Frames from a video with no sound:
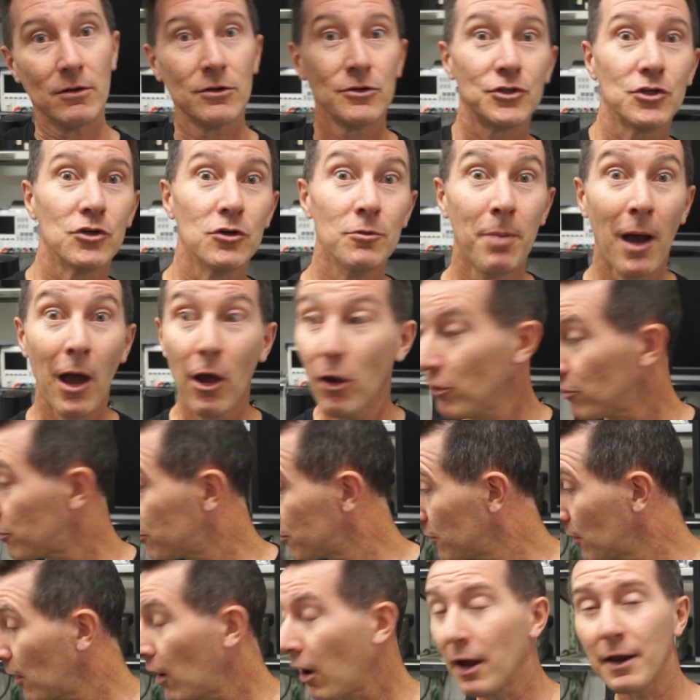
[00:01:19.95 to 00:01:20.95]
Do
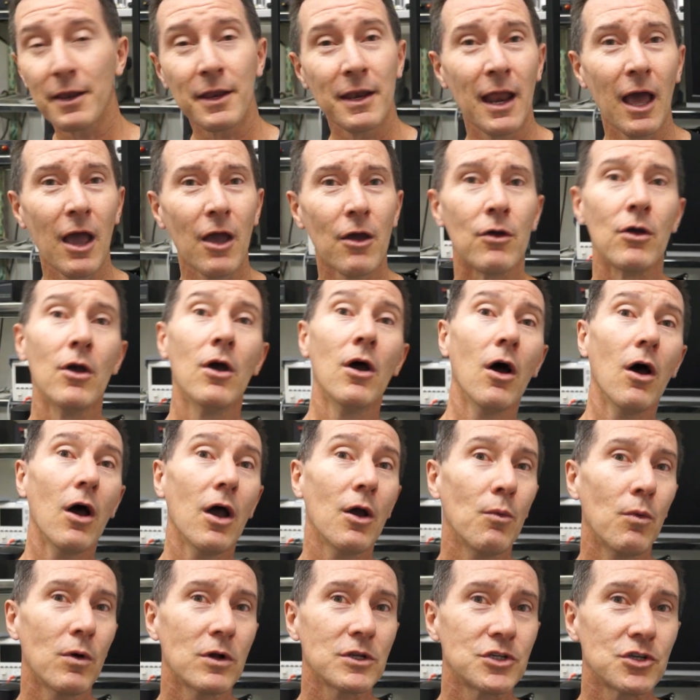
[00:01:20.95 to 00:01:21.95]
both? I don't know.
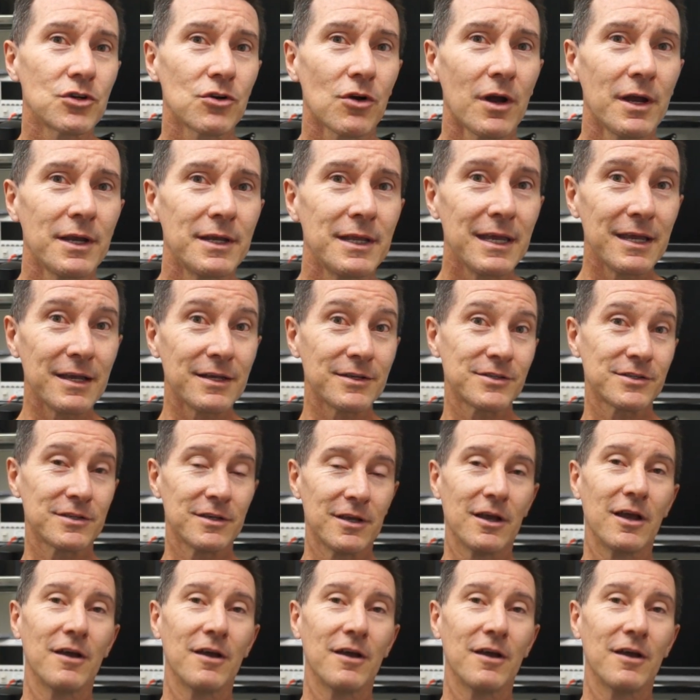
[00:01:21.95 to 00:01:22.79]
I want your ideas